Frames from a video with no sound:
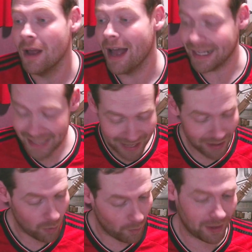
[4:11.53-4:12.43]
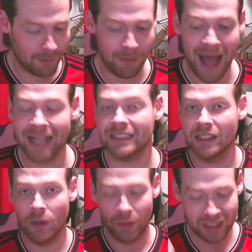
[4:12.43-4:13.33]
Again, we're compact,
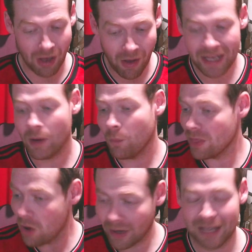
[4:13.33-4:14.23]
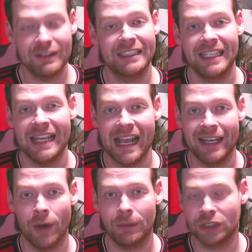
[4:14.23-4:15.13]
we're tight, we're not giving City any
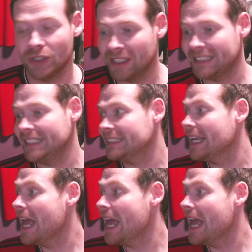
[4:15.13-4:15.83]
opportunities,